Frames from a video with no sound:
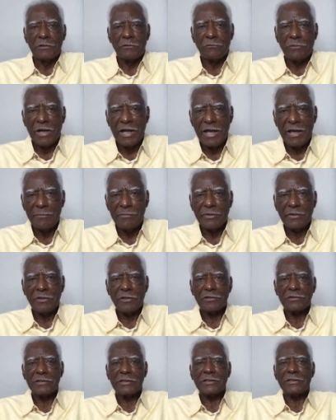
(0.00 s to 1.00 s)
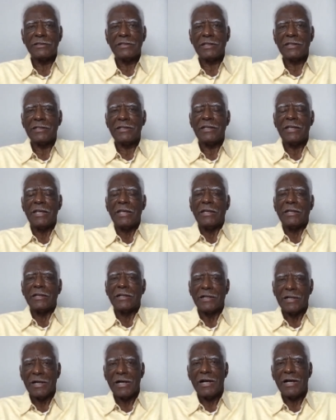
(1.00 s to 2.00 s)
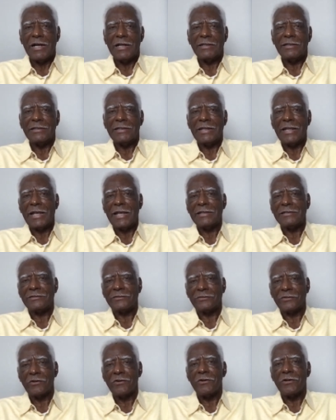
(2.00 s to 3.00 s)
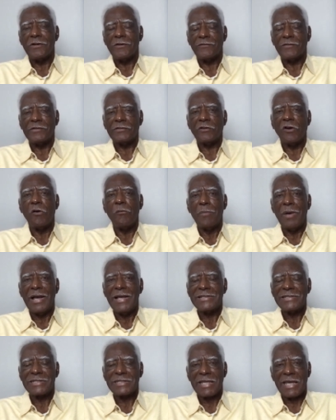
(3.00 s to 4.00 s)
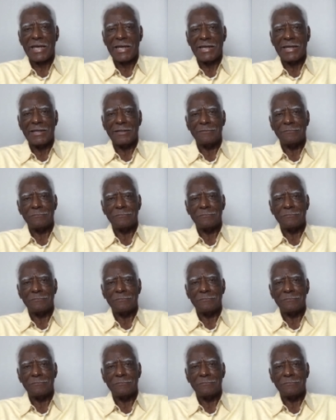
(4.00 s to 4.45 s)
Why? Because the God that I serve is on my side.